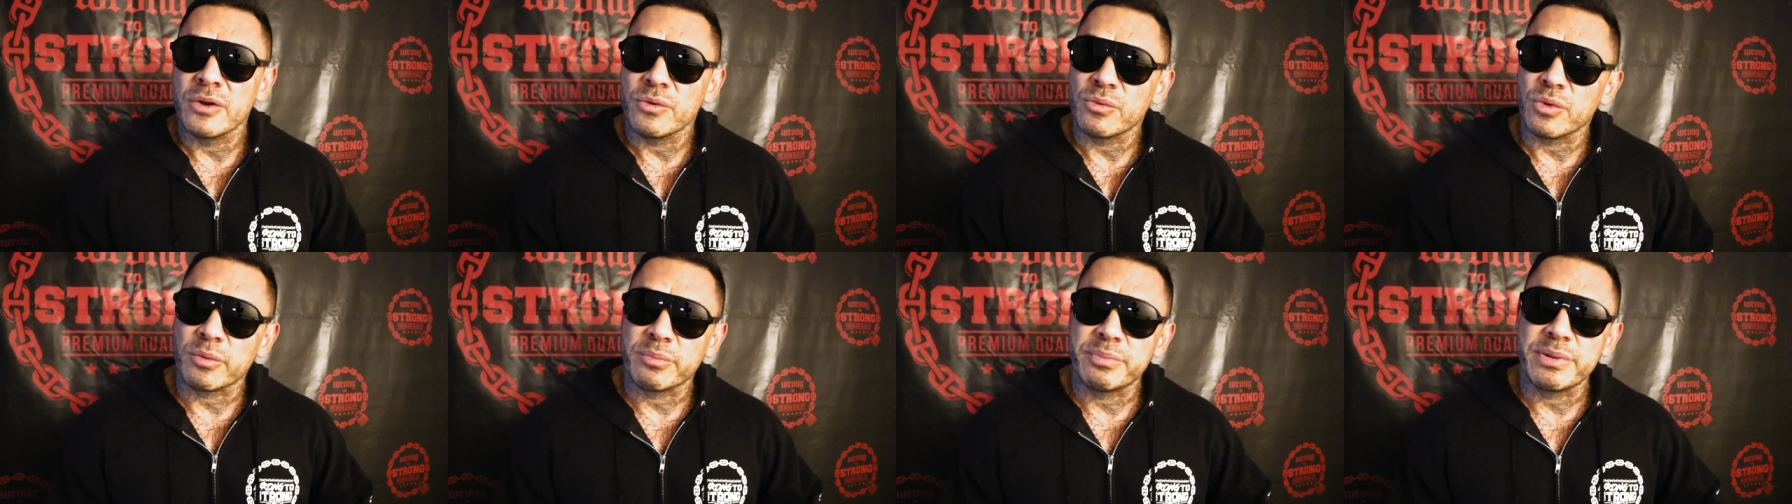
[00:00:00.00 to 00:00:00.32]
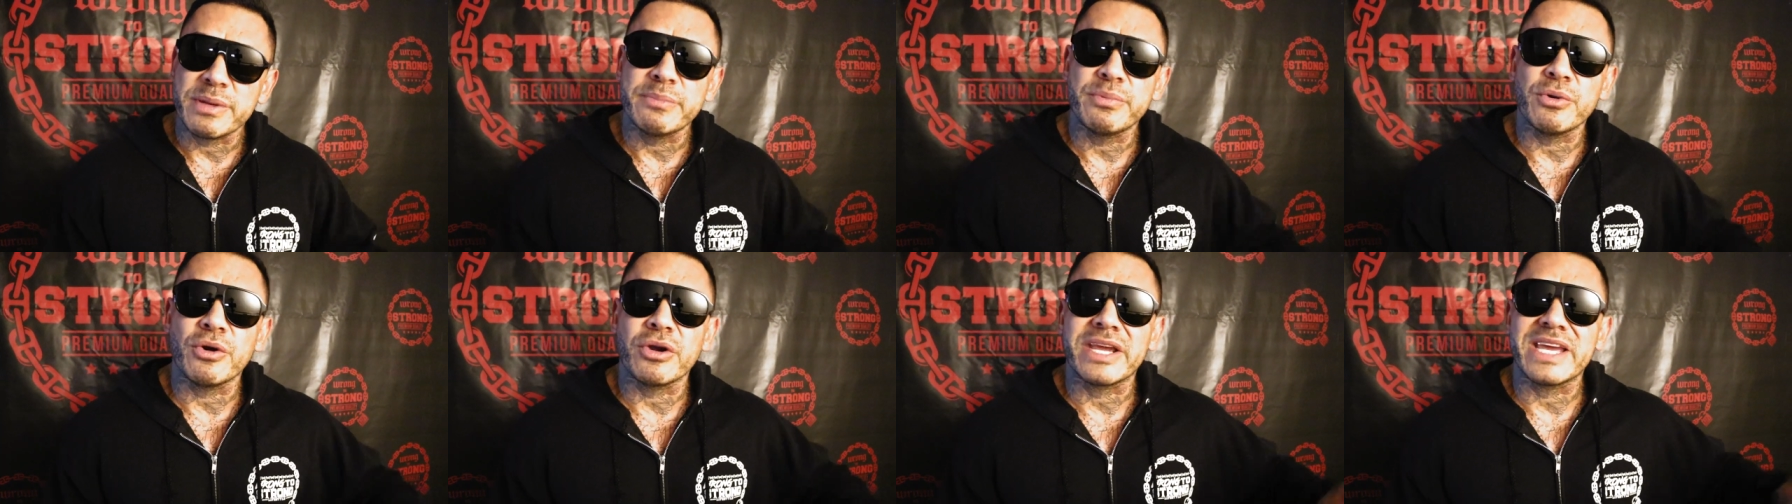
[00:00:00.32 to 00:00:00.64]
where
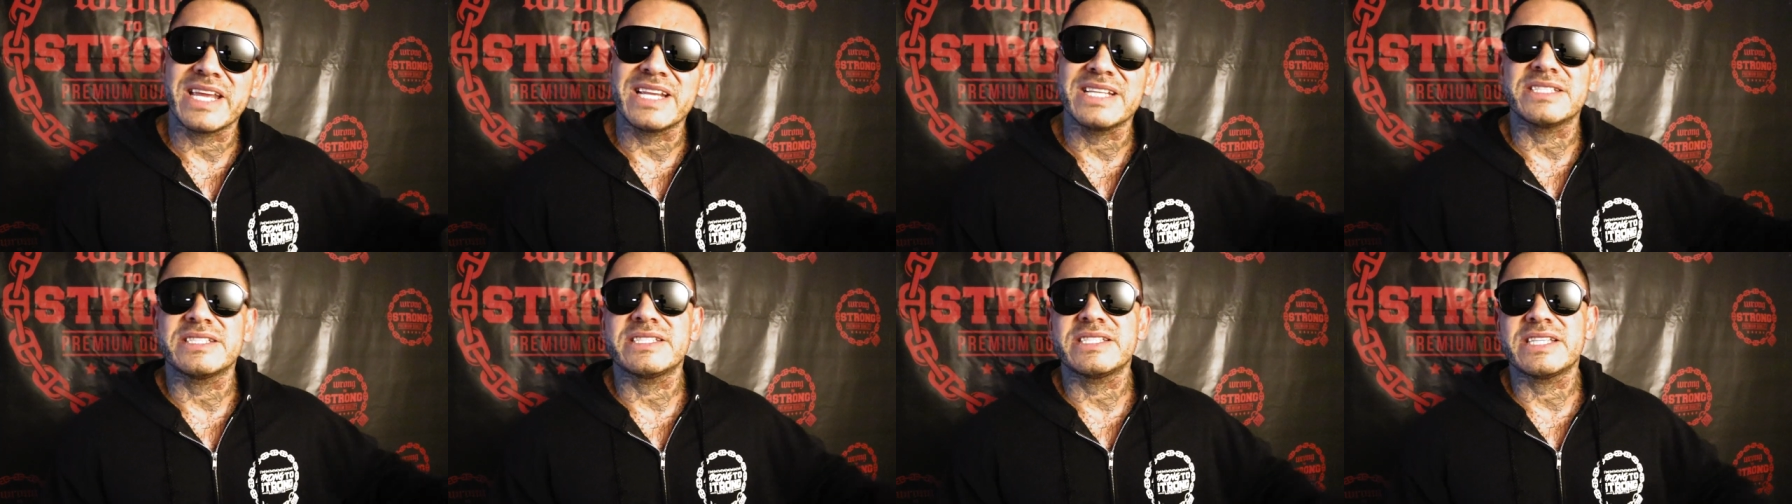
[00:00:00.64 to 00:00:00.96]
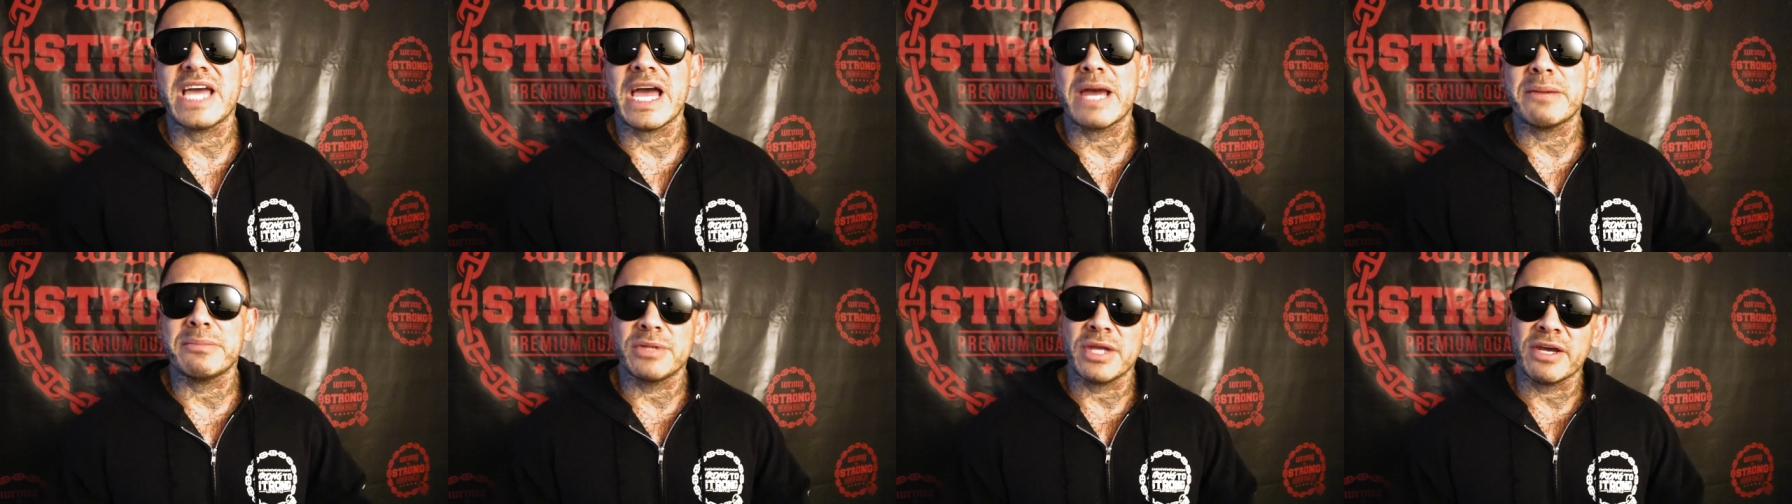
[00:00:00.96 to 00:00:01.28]
people are getting
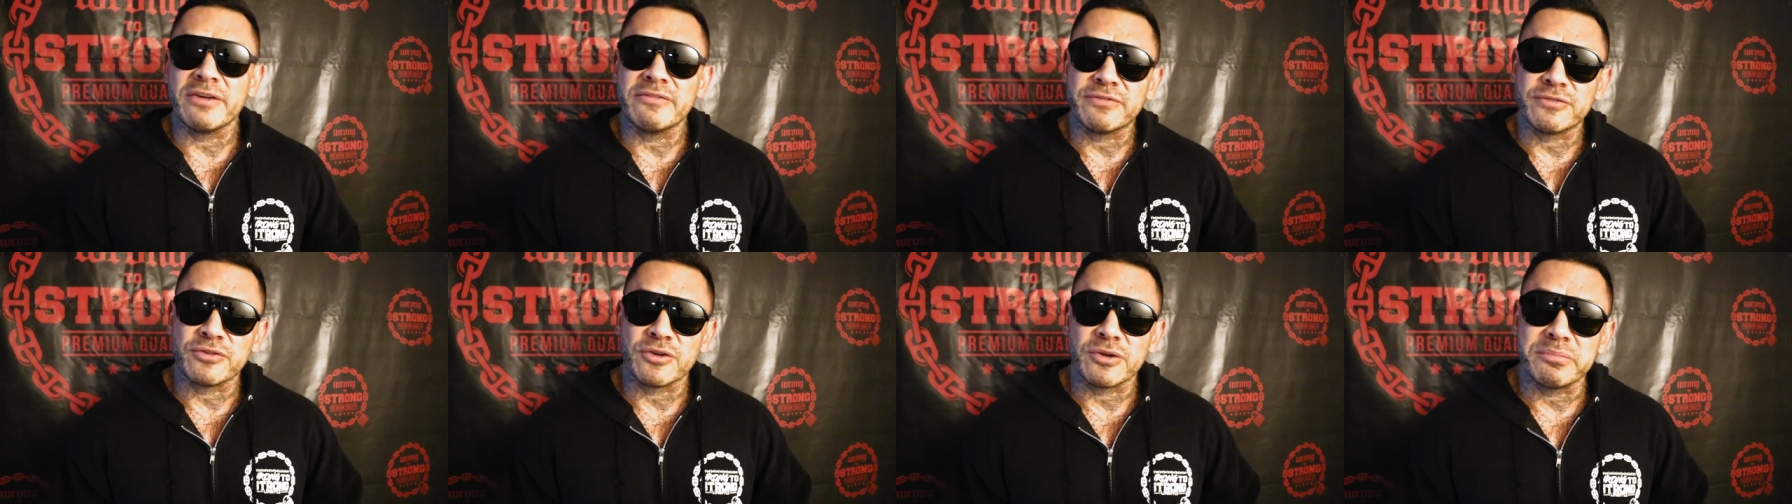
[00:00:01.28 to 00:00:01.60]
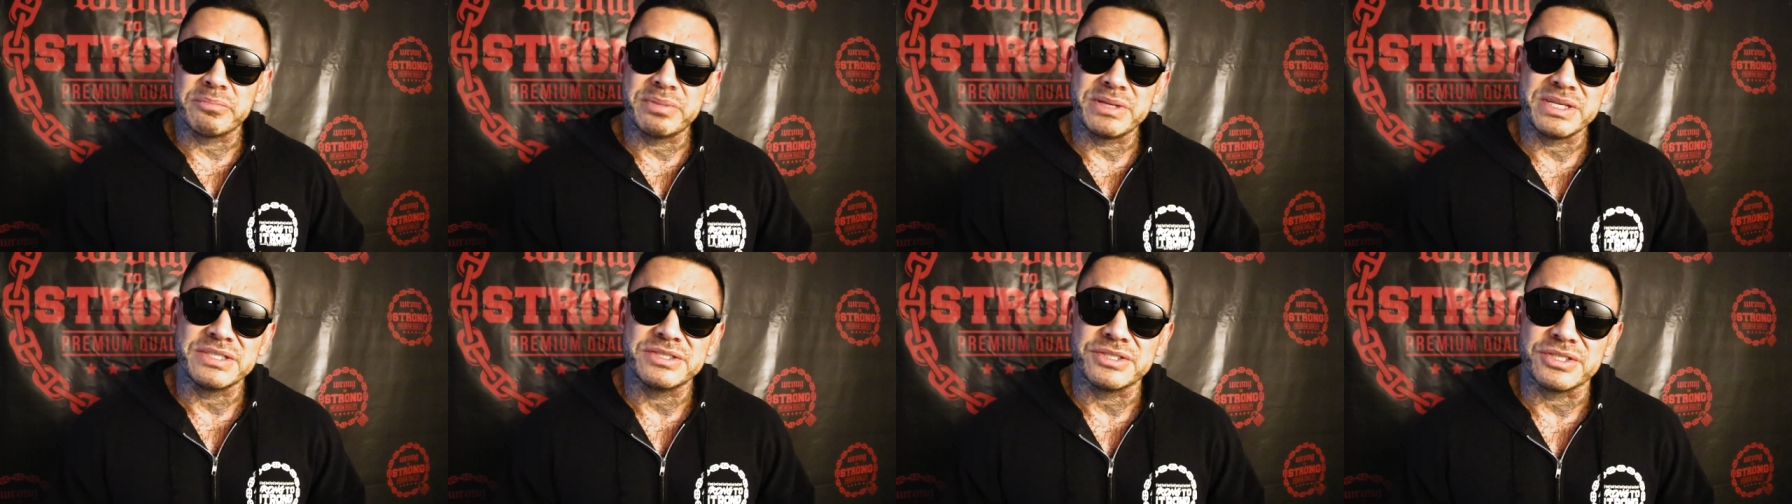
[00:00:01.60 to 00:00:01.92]
stabbed up for
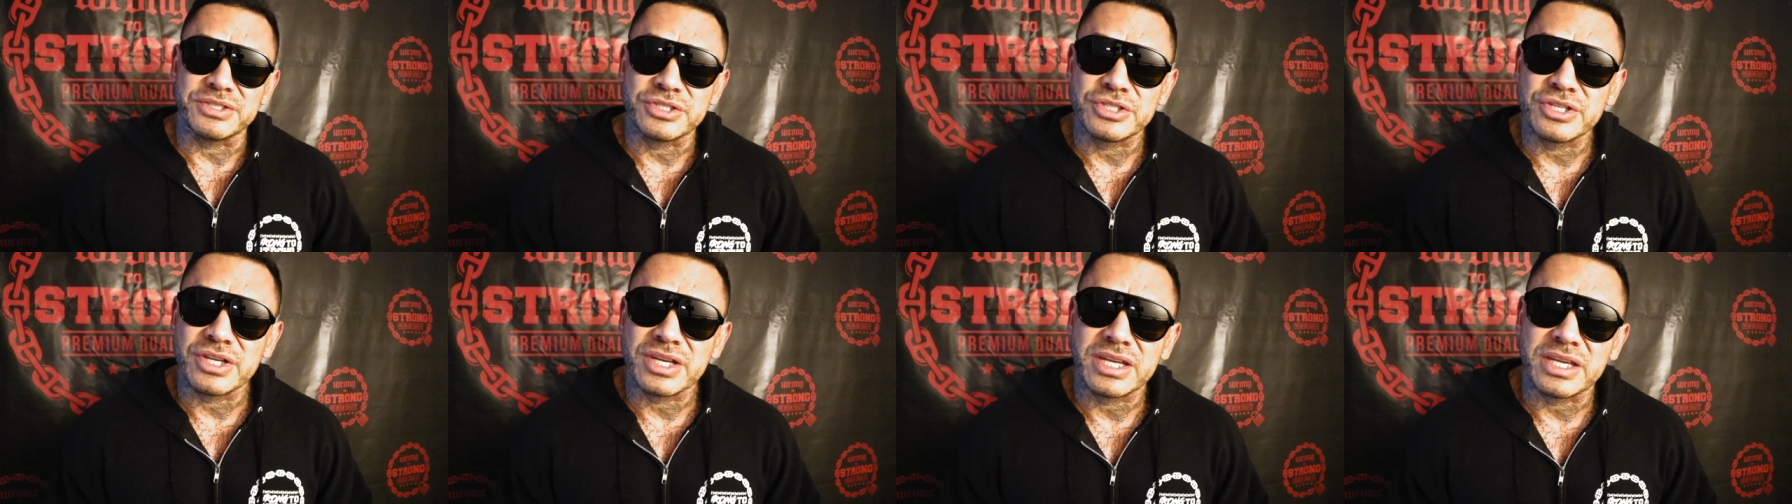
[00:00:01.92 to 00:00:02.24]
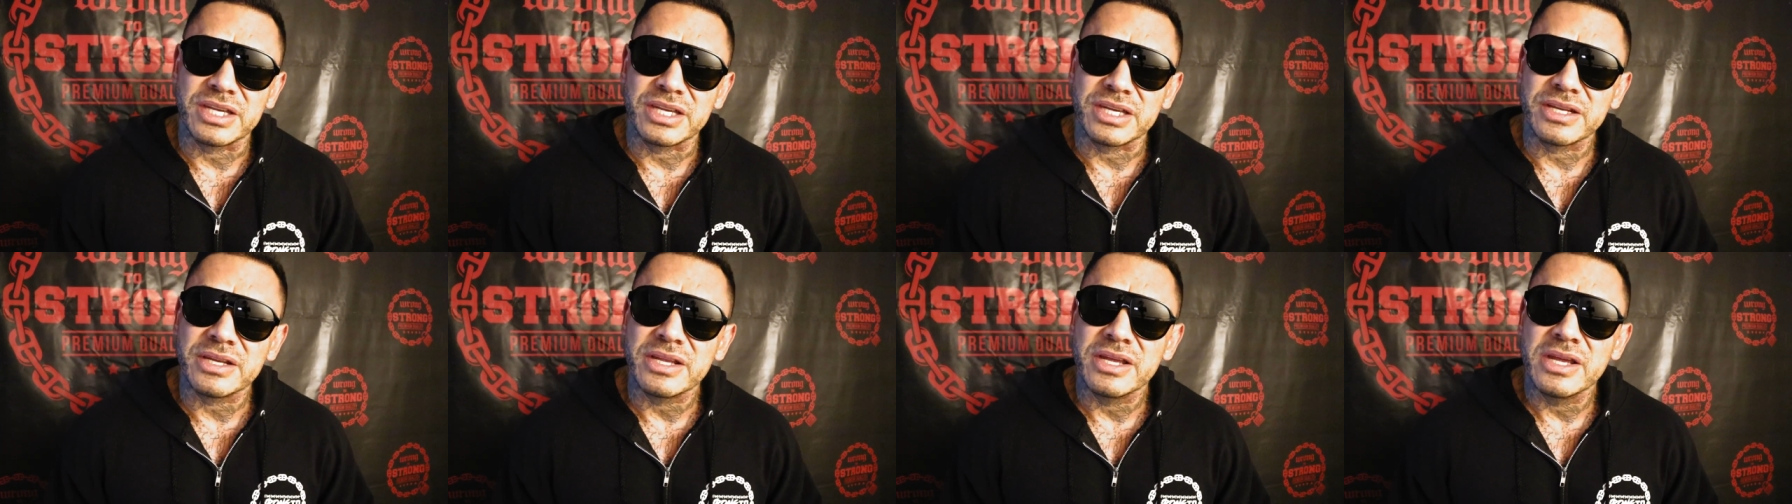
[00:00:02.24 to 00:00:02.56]
a piece of
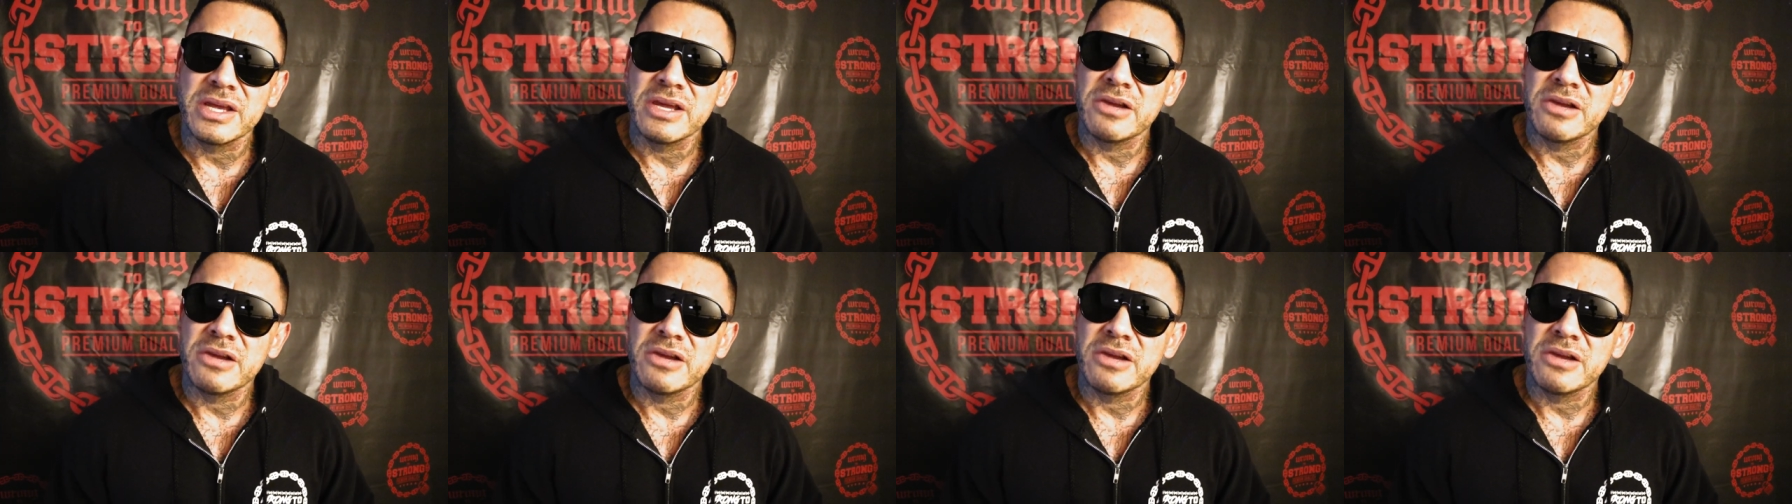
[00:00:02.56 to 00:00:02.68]
chicken,